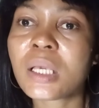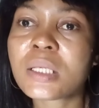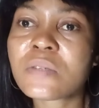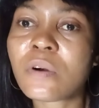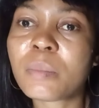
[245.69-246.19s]

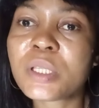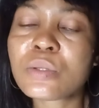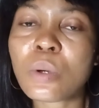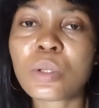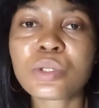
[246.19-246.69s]
is for me
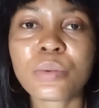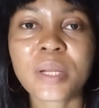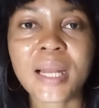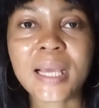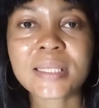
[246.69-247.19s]
to also
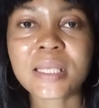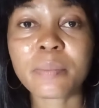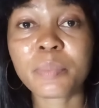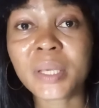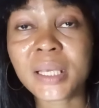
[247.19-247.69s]
relax
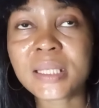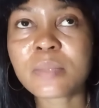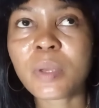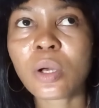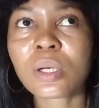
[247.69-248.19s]
a
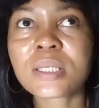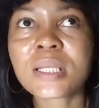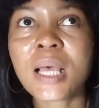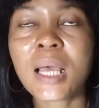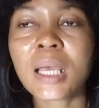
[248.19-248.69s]
bit, because